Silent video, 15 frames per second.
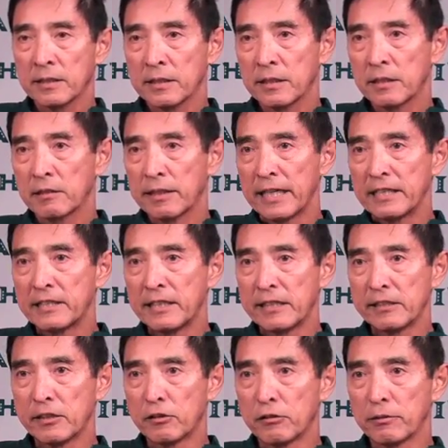You know,
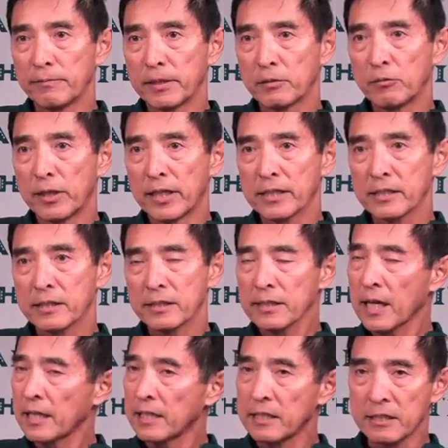18 0 in the Big West. It's
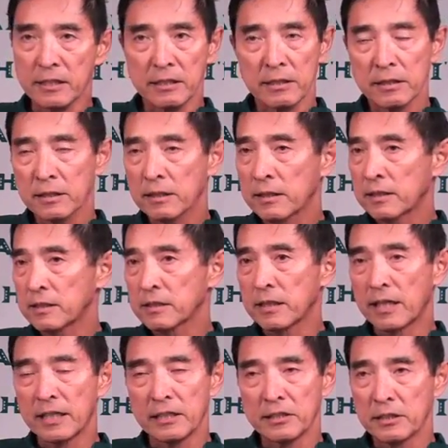not easy. It's
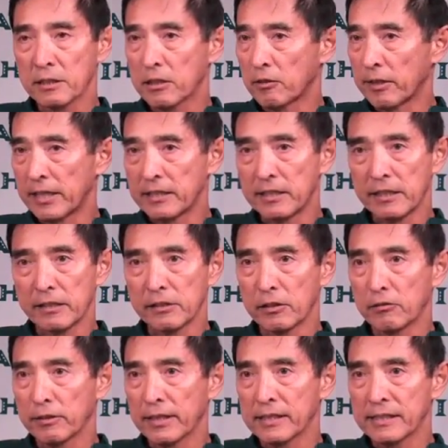not easy to go 18
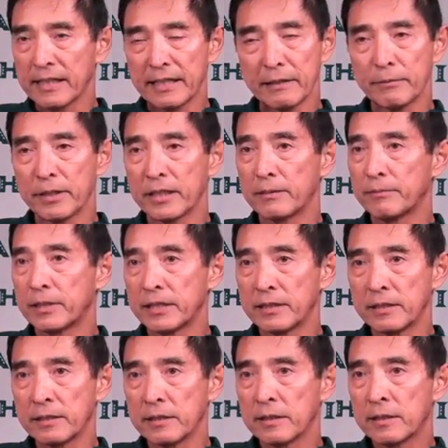0 against anybody, but
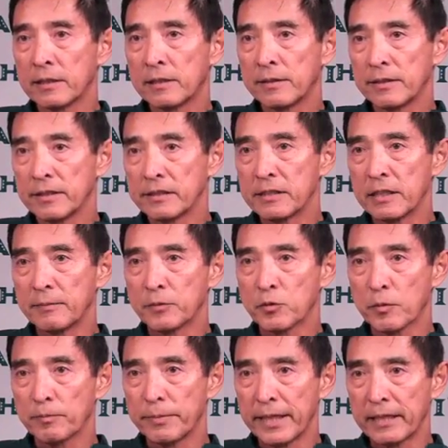these teams
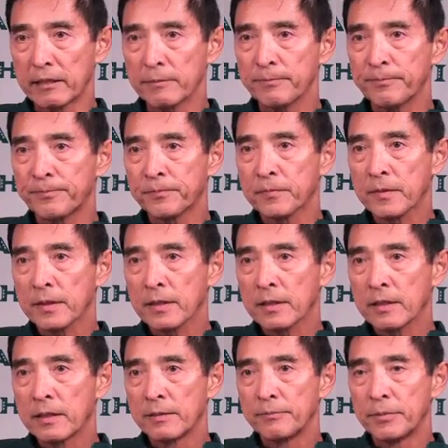were better.
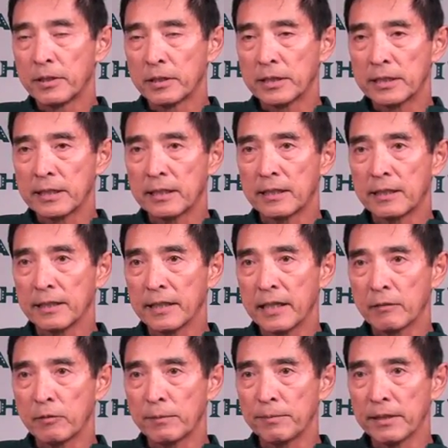But uh,
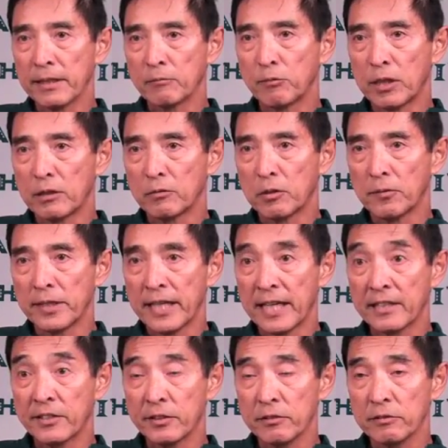again, we played well when we
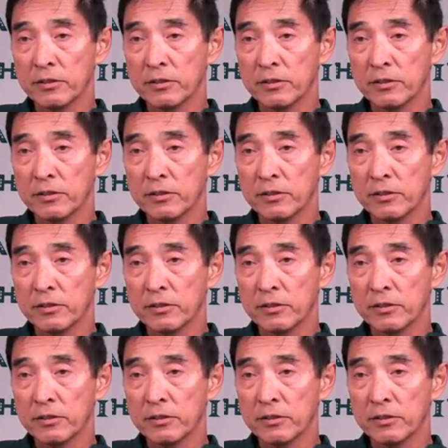had to.